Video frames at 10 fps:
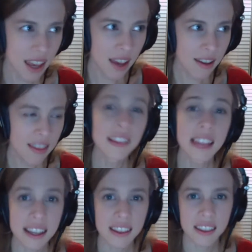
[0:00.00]
the
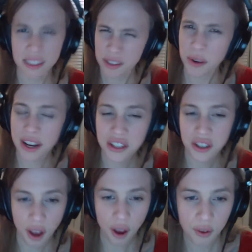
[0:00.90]
length, the duration
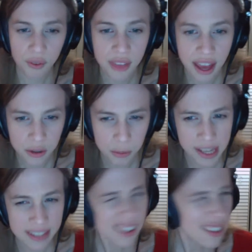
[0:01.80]
of the actual
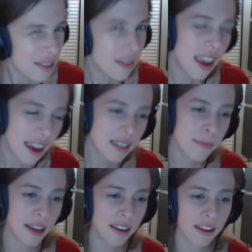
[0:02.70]
piece. It also can
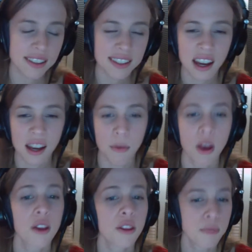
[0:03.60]
depend on the time
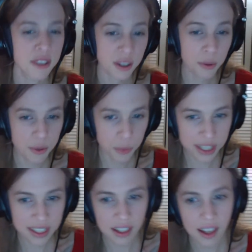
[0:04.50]
the music was
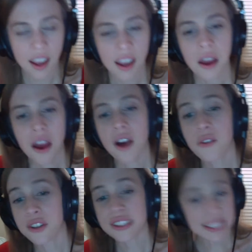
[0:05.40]
written. Uh,
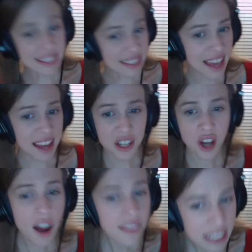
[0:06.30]
for instance, that
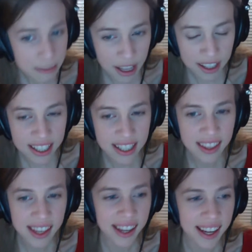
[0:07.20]
Tchaikovsky melody
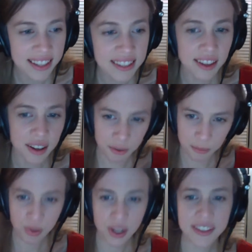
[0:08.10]
that I had sung
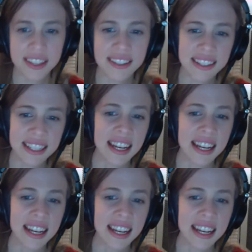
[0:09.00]
previously